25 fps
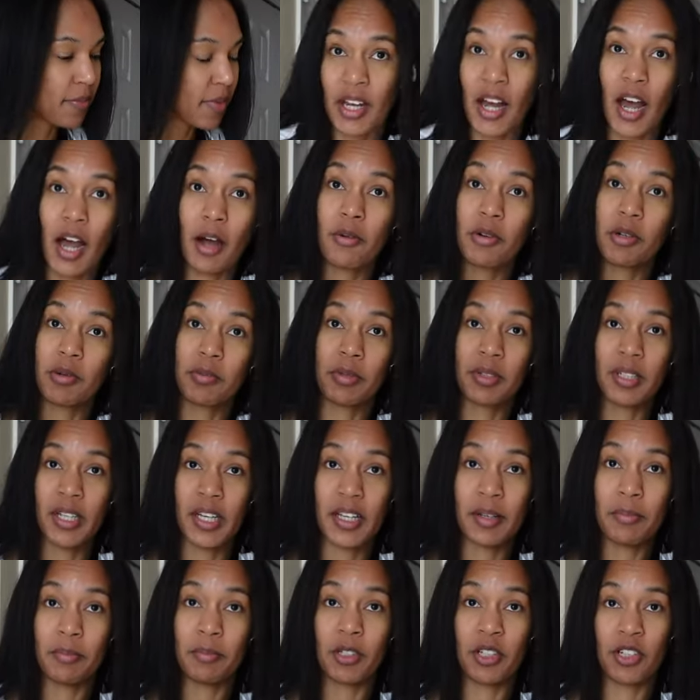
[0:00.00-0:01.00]
I wouldn't
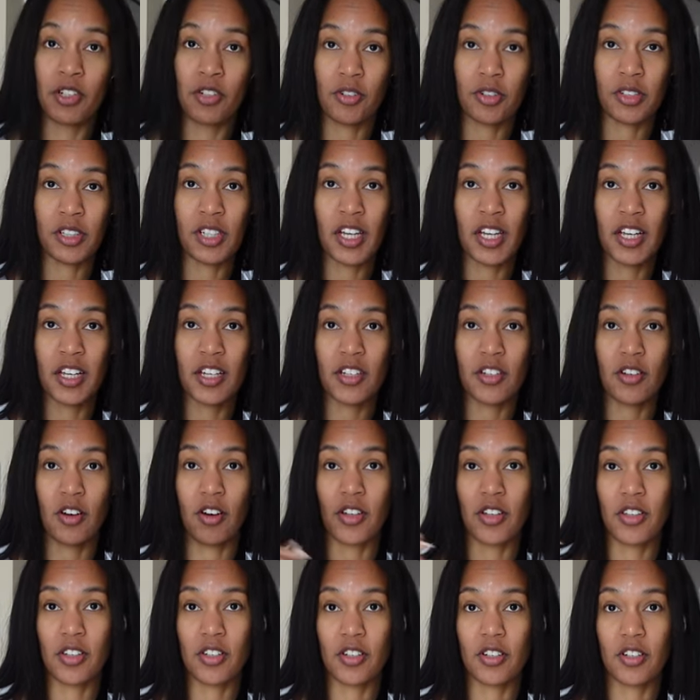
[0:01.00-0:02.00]
blame the delays
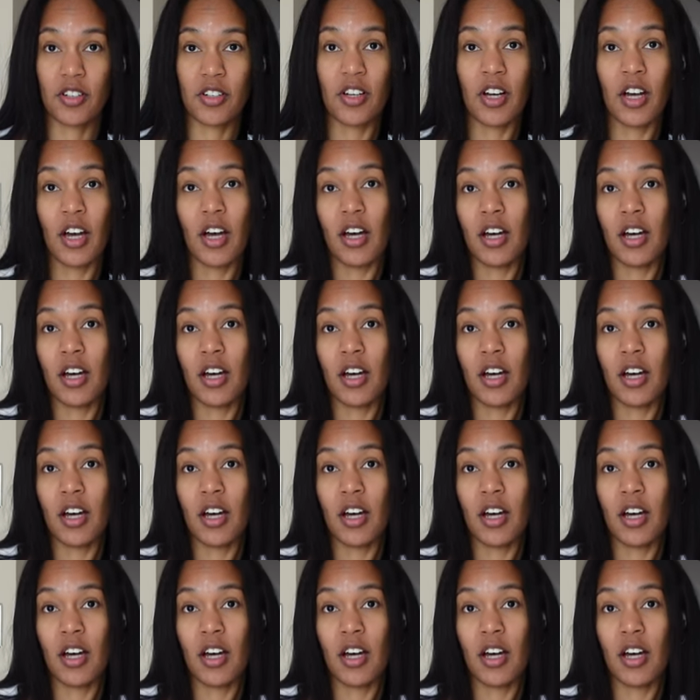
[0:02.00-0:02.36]
on the